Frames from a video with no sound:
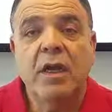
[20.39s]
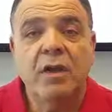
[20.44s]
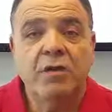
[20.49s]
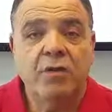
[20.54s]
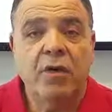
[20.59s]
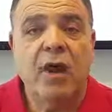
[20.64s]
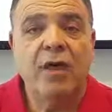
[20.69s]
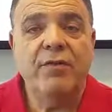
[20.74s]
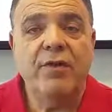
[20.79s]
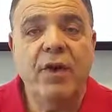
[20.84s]
A
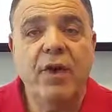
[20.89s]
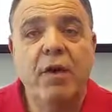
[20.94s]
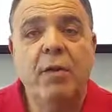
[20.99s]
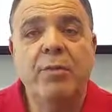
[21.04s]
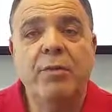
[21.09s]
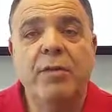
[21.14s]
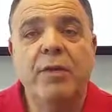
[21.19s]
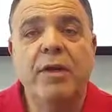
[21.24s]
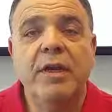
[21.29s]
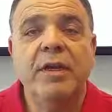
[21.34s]
driver
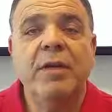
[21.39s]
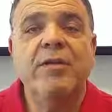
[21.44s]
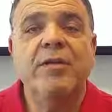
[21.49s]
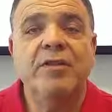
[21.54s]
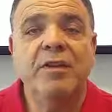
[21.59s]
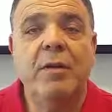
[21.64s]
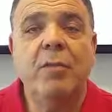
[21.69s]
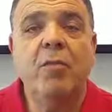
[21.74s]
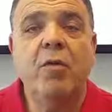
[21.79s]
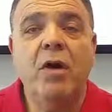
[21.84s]
helper is
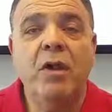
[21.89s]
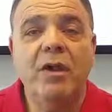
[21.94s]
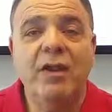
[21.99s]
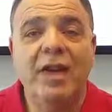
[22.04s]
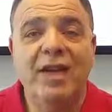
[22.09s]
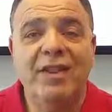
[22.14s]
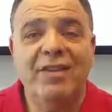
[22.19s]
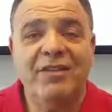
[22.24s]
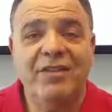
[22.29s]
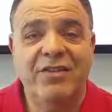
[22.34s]
someone
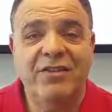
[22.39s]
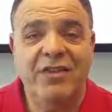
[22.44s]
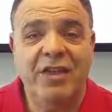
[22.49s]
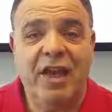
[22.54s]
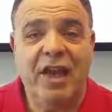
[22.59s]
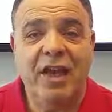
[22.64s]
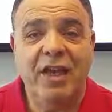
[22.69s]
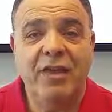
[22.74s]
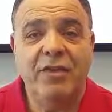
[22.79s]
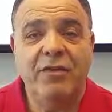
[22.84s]
that is
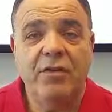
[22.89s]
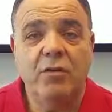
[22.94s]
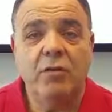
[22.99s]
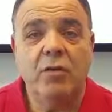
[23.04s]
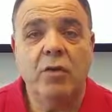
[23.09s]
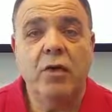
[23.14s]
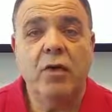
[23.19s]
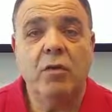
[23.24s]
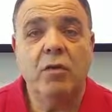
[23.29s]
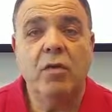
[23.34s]
assigned to
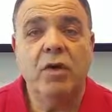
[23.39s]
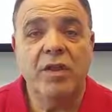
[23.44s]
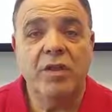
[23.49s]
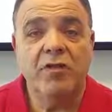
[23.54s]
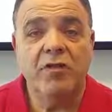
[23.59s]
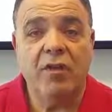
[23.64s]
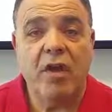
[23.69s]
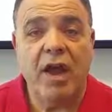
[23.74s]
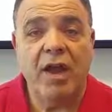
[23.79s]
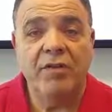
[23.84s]
work with a
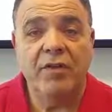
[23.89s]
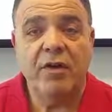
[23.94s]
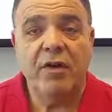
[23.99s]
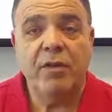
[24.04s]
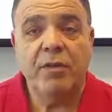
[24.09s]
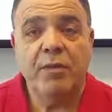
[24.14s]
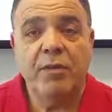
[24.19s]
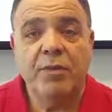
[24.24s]
driver,